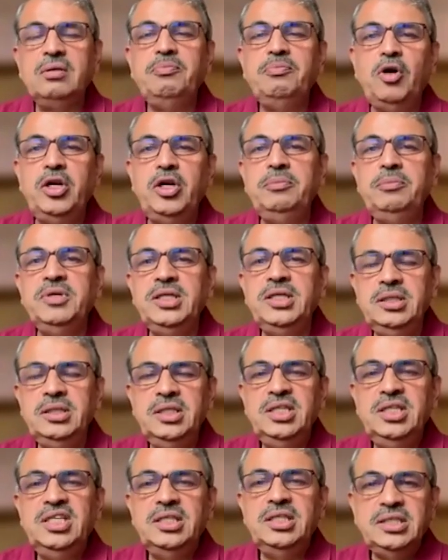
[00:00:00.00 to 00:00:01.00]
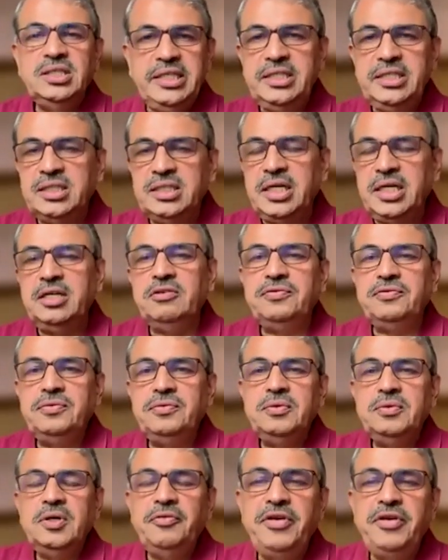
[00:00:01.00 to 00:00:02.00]
polymer, these kind of
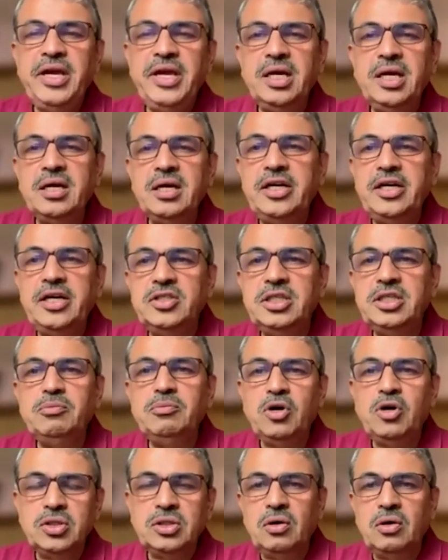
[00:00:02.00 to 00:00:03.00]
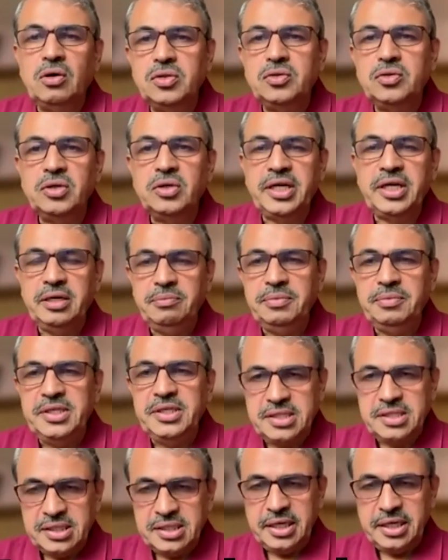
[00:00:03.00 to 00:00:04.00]
weak hydrogen bonds also can be
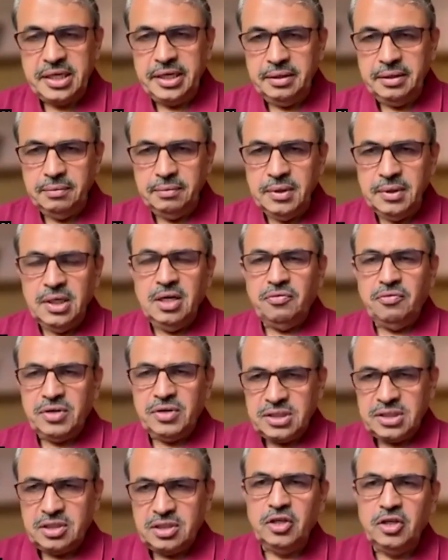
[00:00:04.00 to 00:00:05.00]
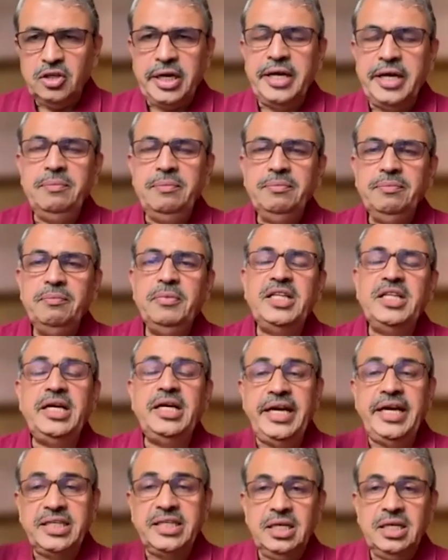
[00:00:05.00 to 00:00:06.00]
sustained for a short time. But the
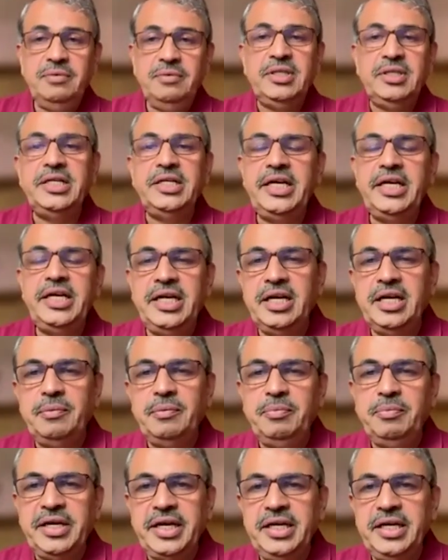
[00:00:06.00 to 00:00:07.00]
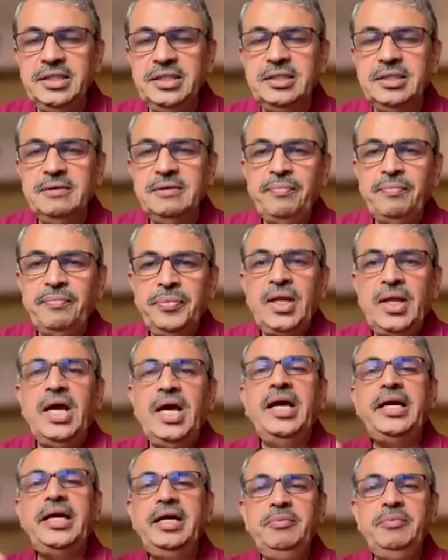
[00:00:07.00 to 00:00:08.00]
next time when the DNA replicates,
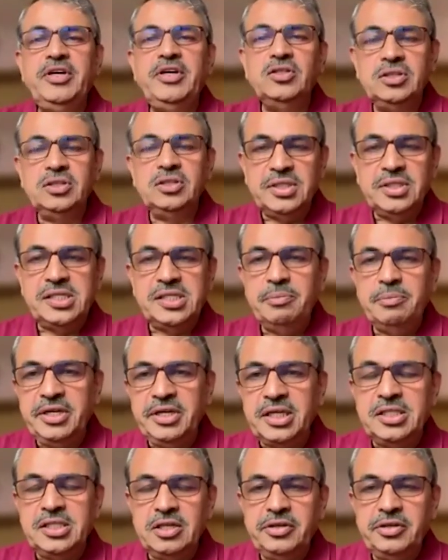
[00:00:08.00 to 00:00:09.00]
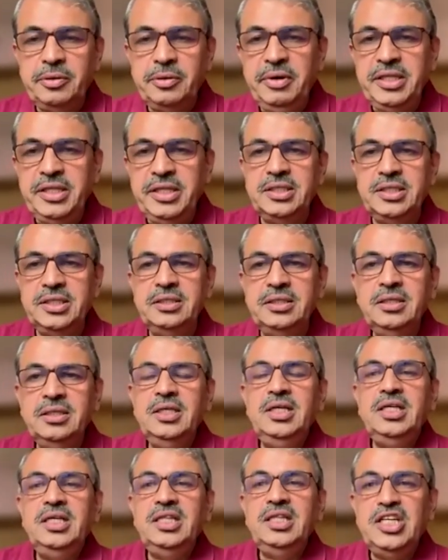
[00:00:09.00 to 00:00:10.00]
again because of the semi-conservative method,
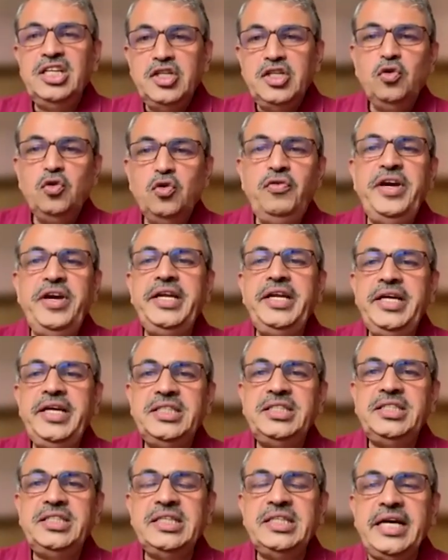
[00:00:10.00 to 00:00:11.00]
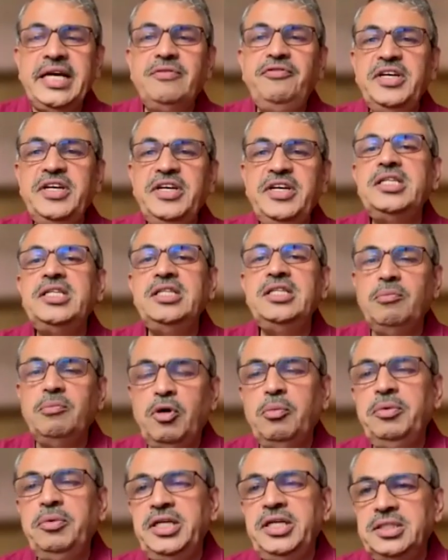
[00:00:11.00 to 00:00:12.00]
the new variation get fixed in the
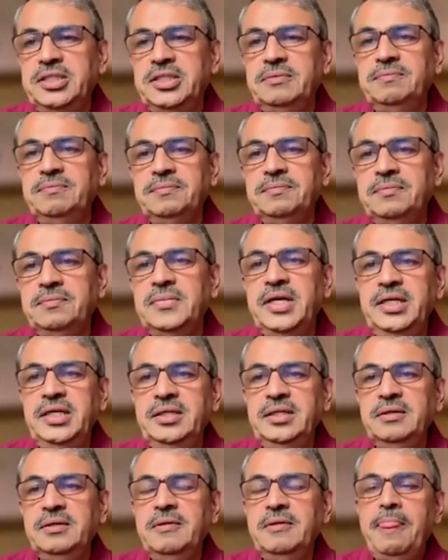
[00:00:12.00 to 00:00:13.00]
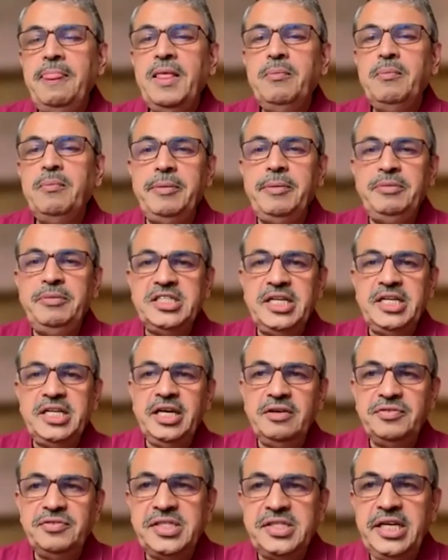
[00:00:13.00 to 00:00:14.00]
population, right? By mistake, if
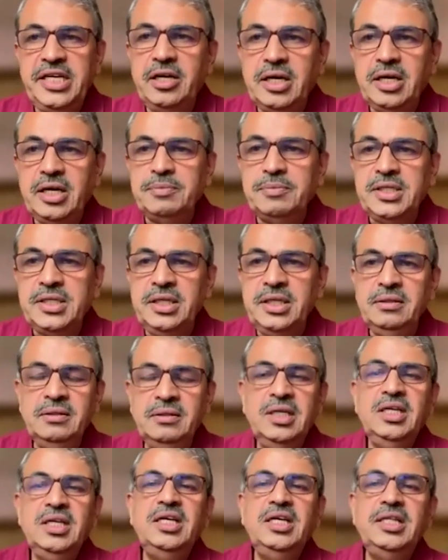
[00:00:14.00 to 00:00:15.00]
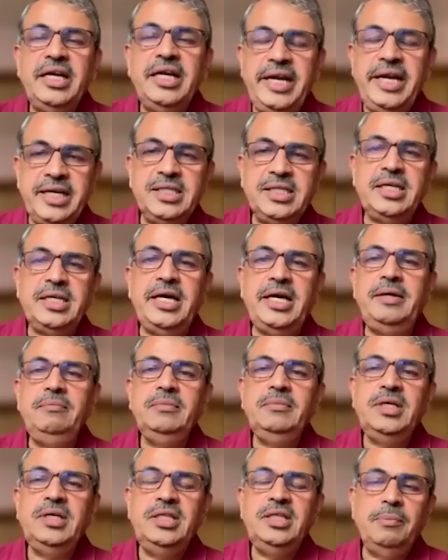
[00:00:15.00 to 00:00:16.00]
C comes in, the next time
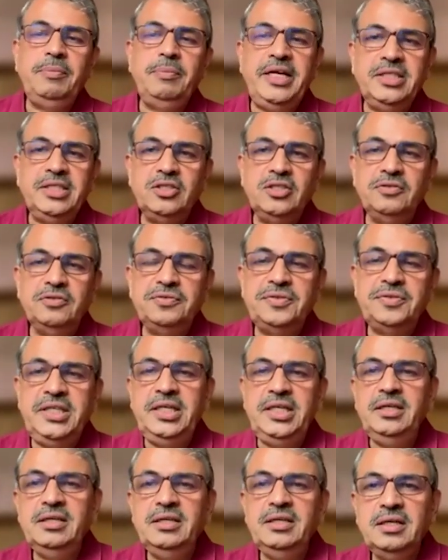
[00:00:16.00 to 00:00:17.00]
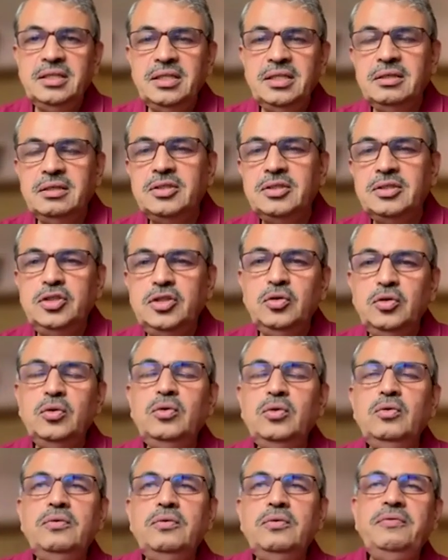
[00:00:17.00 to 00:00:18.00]
in the place of C, the new
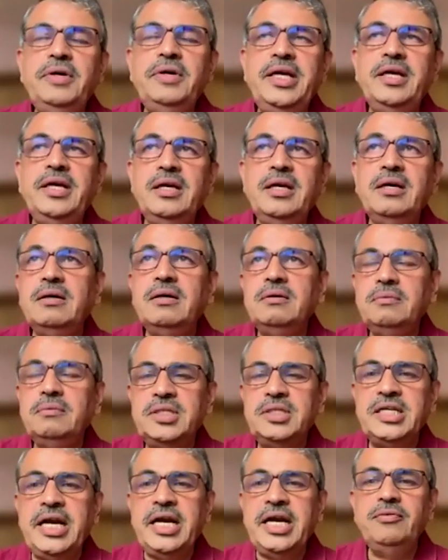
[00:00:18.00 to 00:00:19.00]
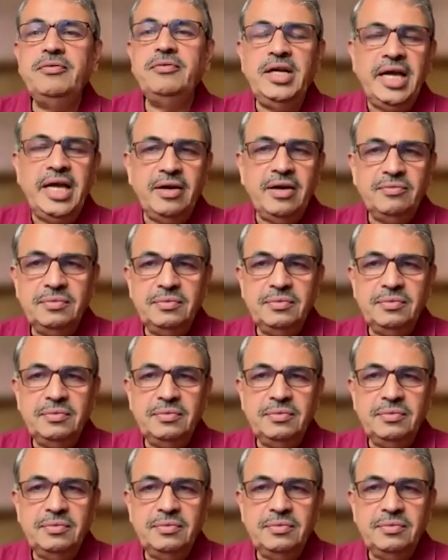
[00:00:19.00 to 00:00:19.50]
strand will have